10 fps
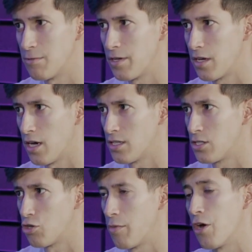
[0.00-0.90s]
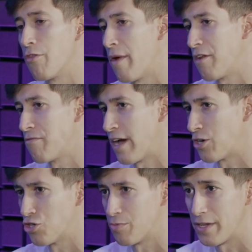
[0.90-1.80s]
it's because so many other
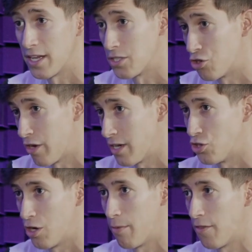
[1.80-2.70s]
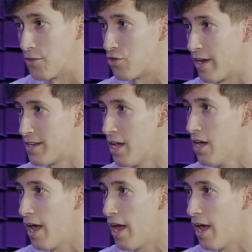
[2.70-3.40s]
manufacturers began to try to jump on the trend